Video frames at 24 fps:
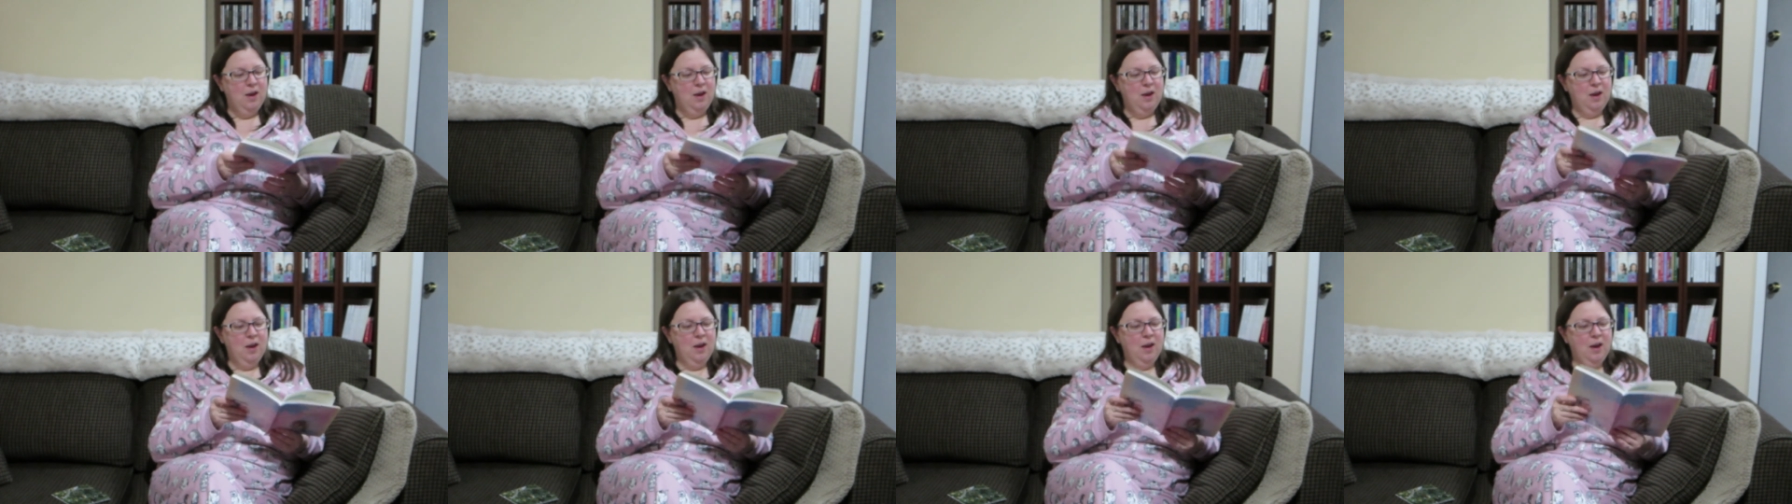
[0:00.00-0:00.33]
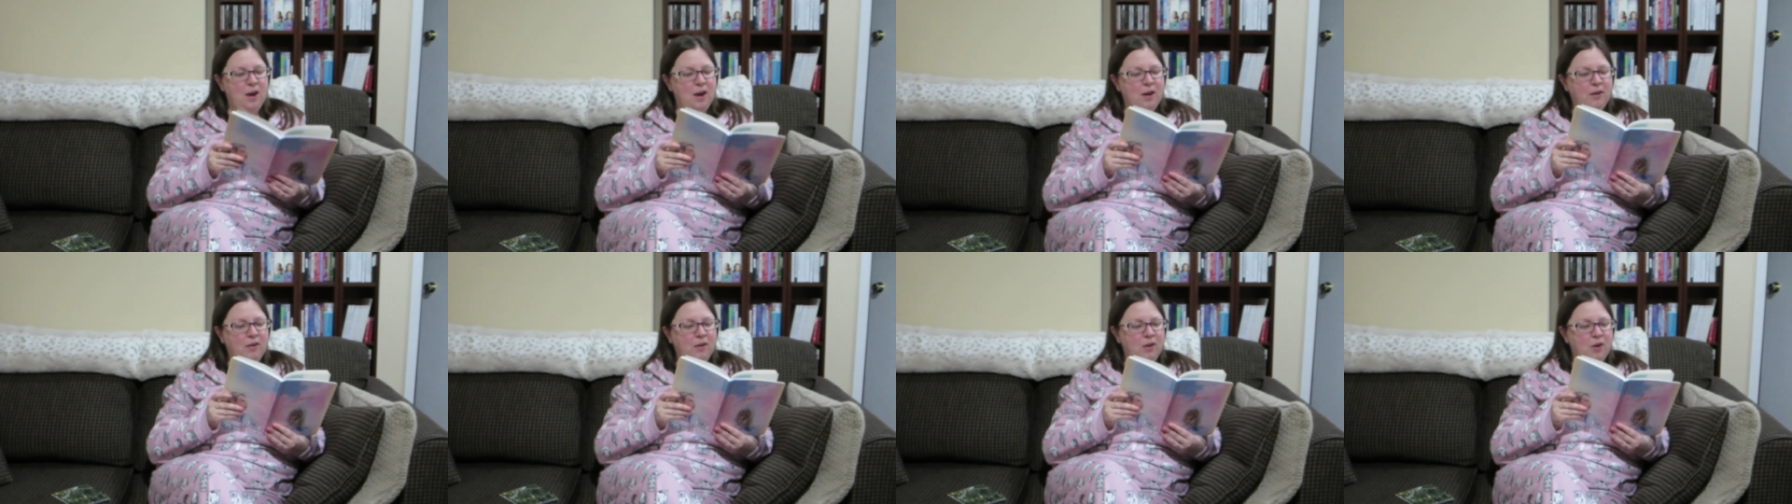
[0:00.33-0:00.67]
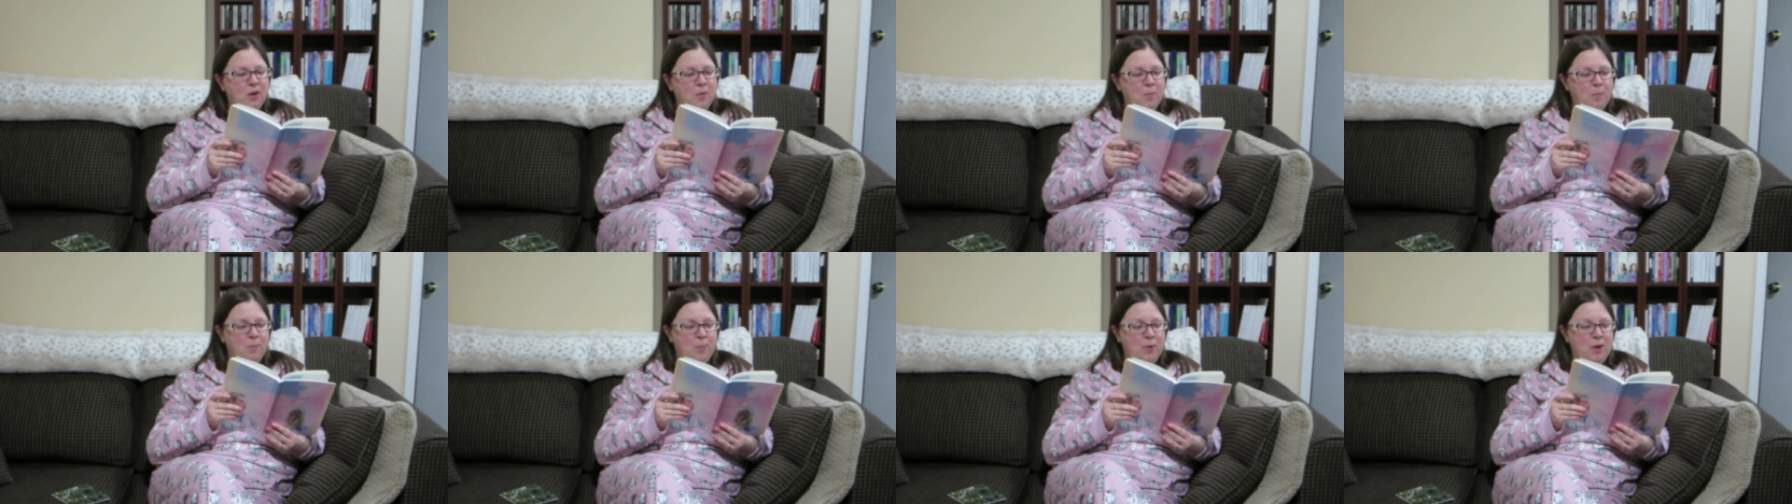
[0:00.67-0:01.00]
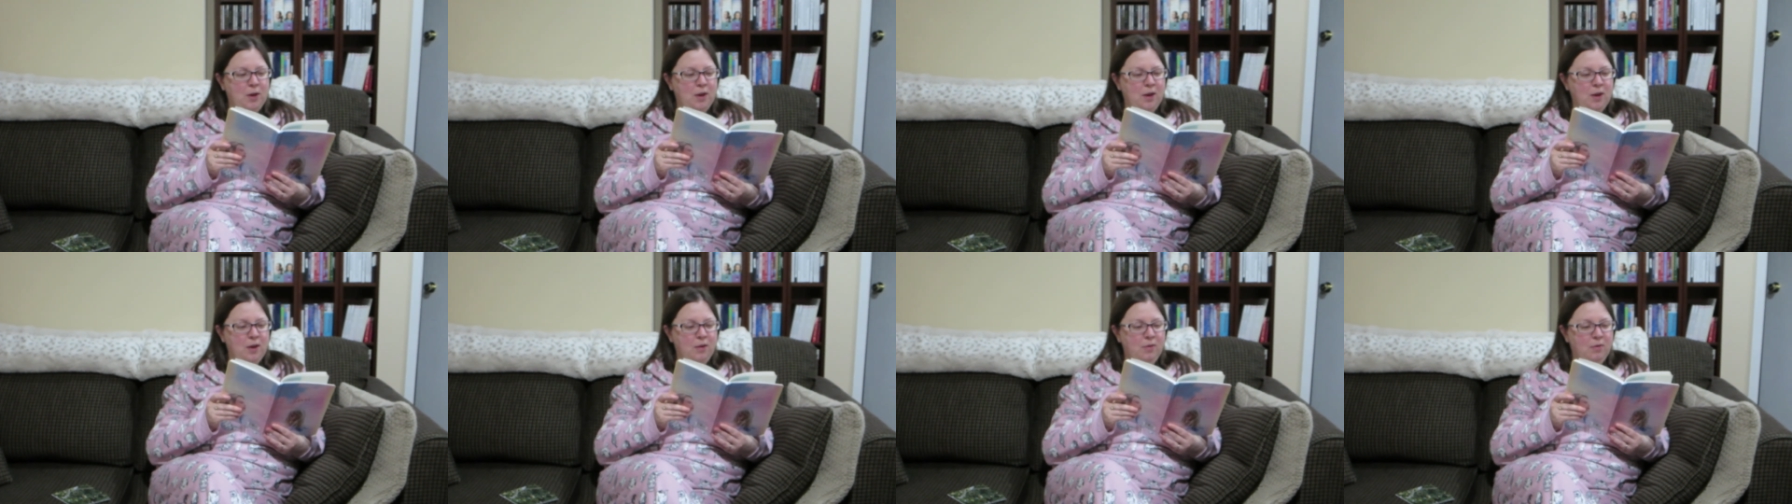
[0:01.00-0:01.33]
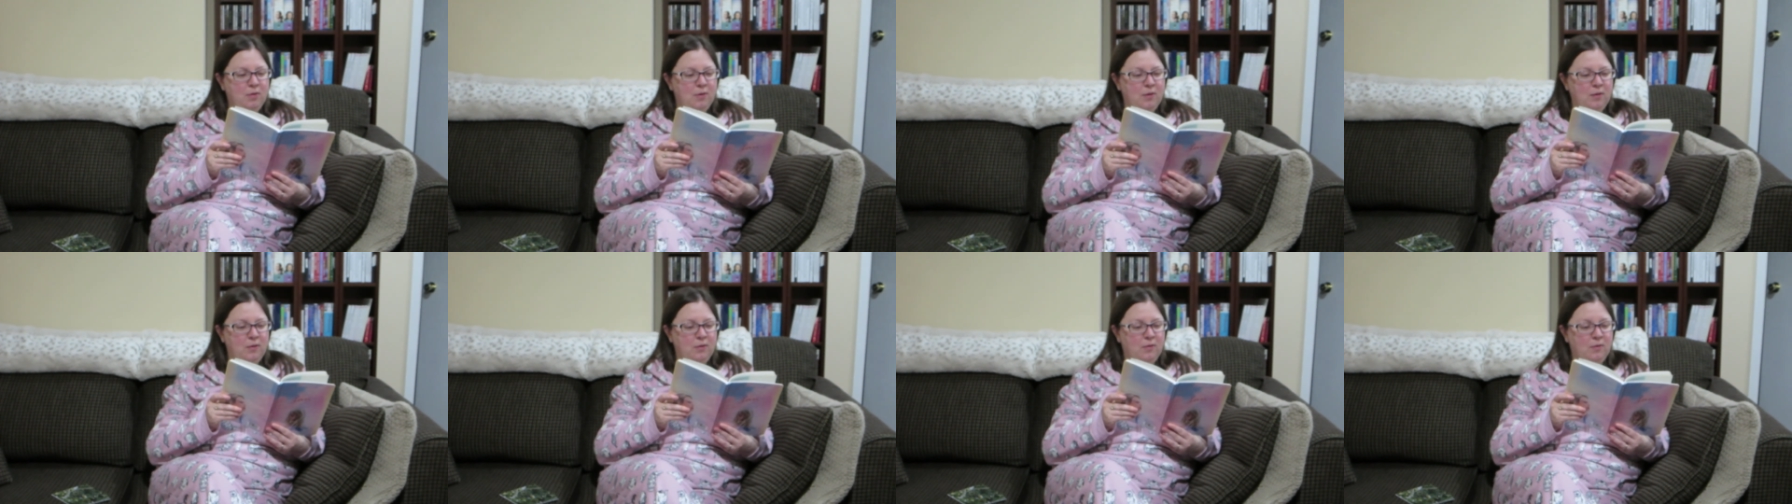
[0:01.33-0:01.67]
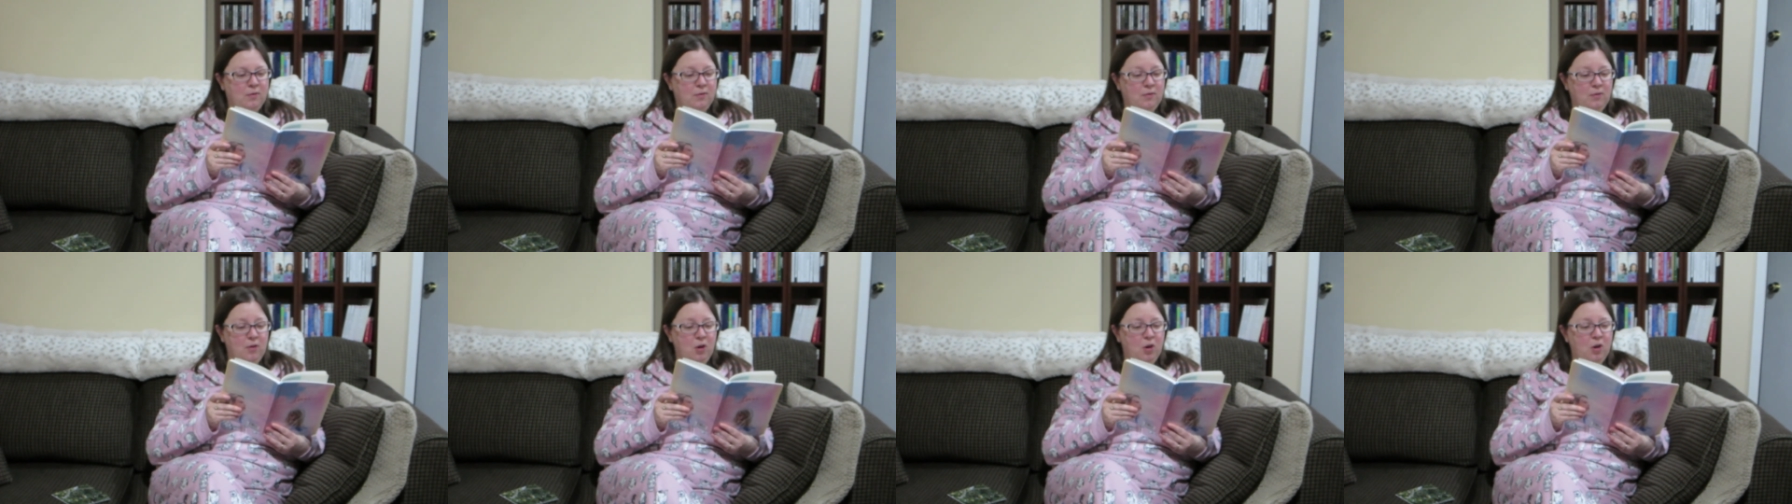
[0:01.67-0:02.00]
It ended up being this
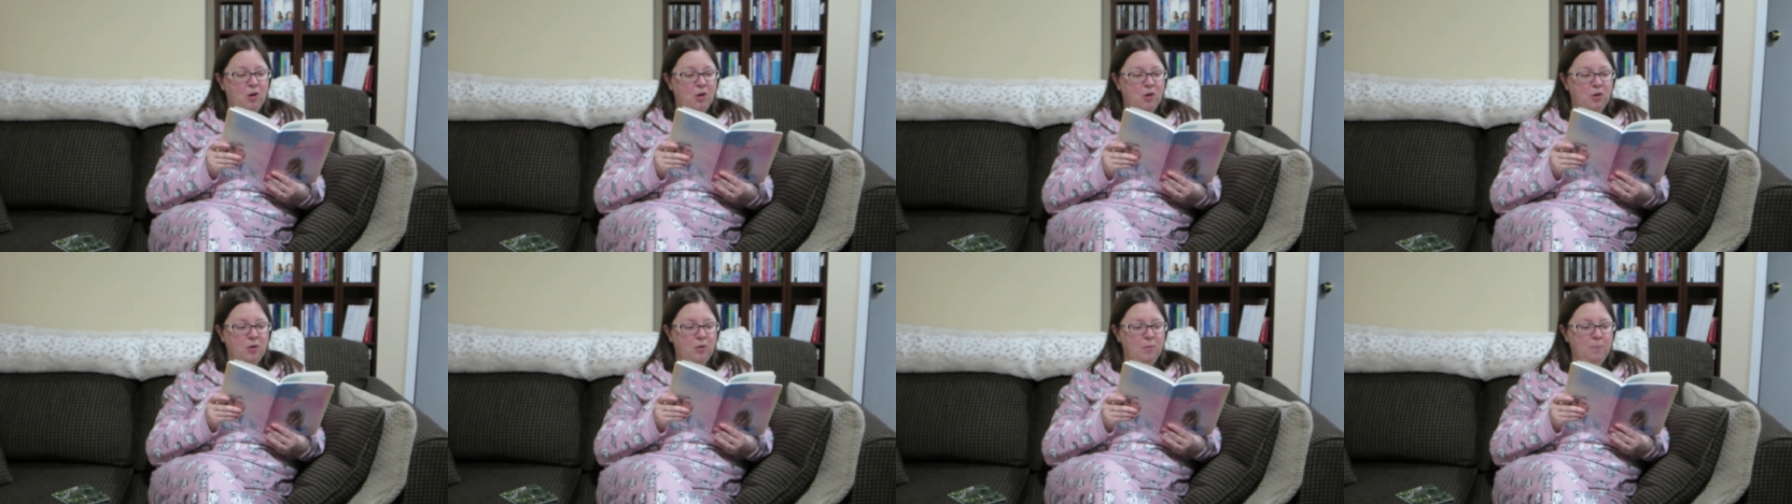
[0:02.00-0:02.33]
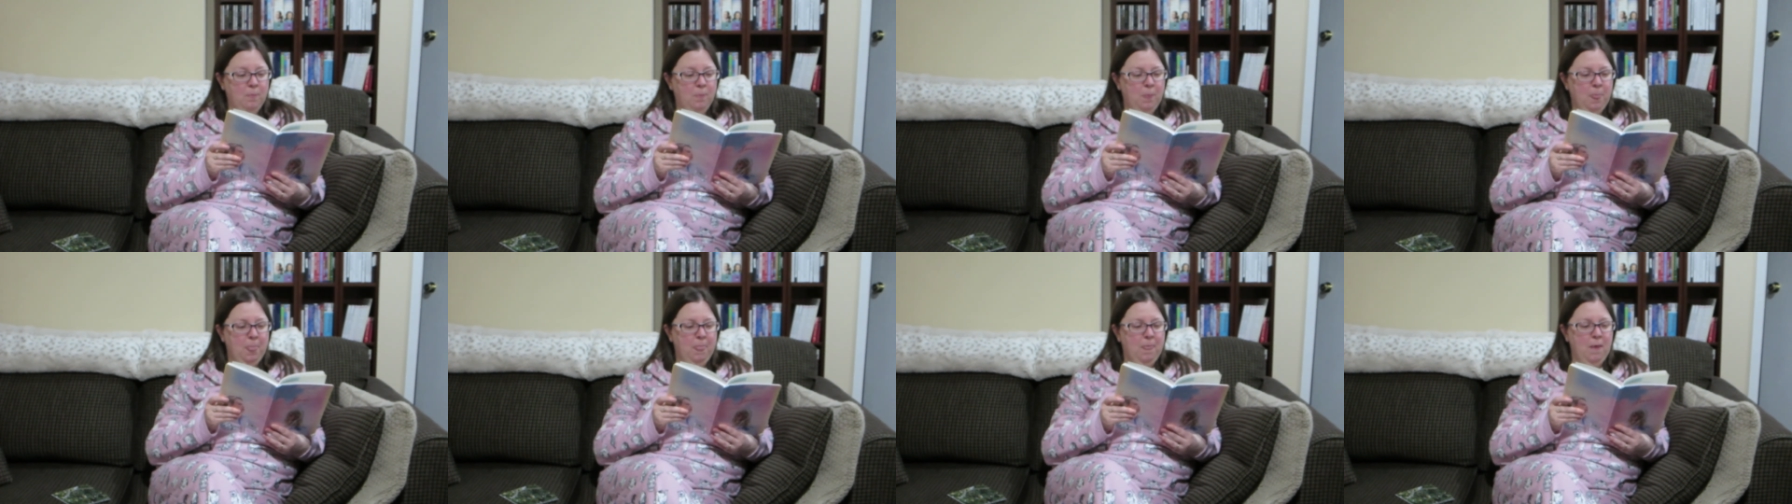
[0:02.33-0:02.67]
song